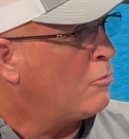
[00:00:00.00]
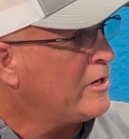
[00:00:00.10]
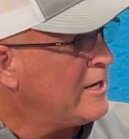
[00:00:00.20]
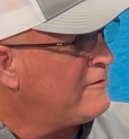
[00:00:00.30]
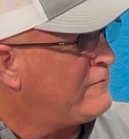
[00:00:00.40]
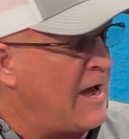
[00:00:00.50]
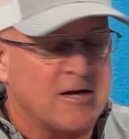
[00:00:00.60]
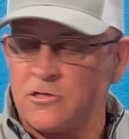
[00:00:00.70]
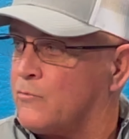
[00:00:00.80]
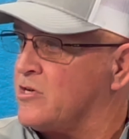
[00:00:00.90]
need
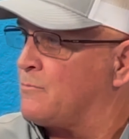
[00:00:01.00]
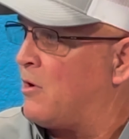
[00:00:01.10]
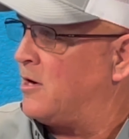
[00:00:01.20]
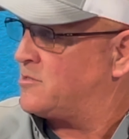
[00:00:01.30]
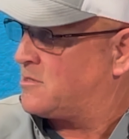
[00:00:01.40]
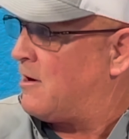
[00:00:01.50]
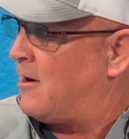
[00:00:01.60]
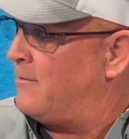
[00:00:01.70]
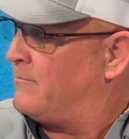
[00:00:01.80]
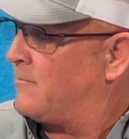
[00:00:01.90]
faster response
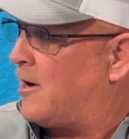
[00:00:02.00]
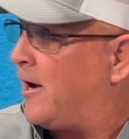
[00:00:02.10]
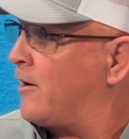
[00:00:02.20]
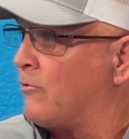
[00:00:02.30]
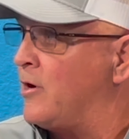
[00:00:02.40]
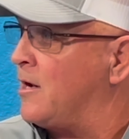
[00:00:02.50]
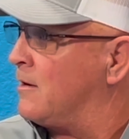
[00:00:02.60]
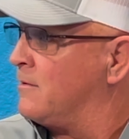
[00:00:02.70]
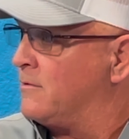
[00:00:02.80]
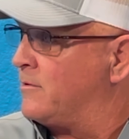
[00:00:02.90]
time. I agree.
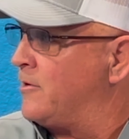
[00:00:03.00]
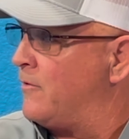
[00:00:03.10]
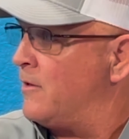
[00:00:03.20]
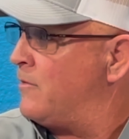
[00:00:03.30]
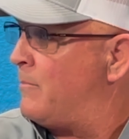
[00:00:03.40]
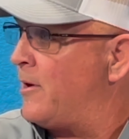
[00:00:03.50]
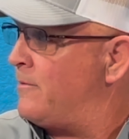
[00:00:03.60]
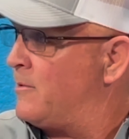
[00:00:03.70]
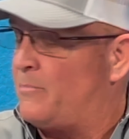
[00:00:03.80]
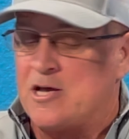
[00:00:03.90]

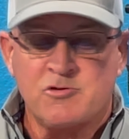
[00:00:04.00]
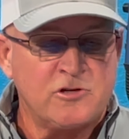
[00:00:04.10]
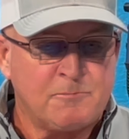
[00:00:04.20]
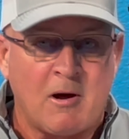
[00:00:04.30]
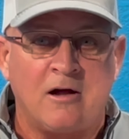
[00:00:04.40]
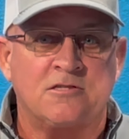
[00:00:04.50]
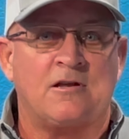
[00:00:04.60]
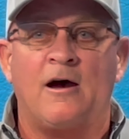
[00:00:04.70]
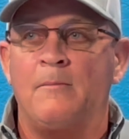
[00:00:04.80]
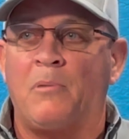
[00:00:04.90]
The best response
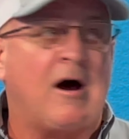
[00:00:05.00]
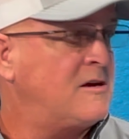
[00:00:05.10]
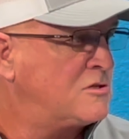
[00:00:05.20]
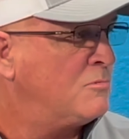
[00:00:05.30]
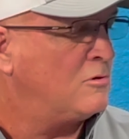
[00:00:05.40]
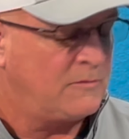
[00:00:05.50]
time possible.